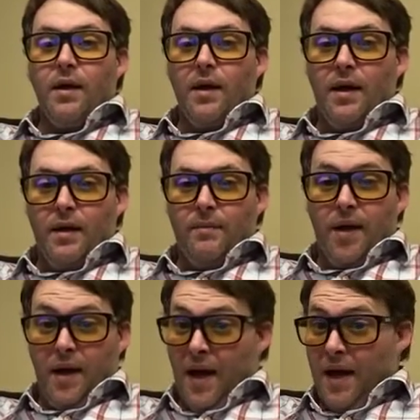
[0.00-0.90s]
I'm
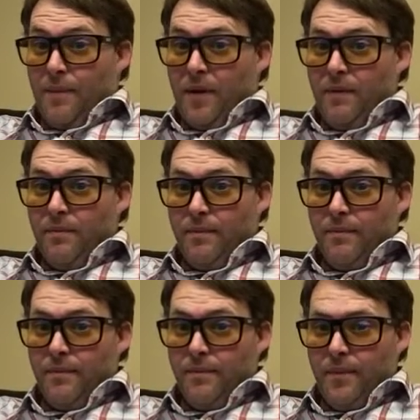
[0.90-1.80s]
not happy.
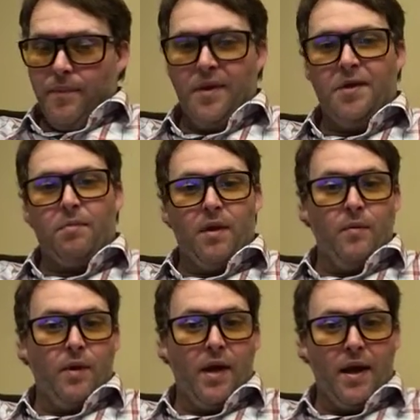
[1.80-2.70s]
Let me explain
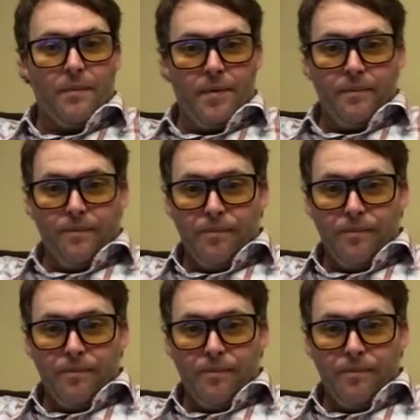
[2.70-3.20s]
what happened.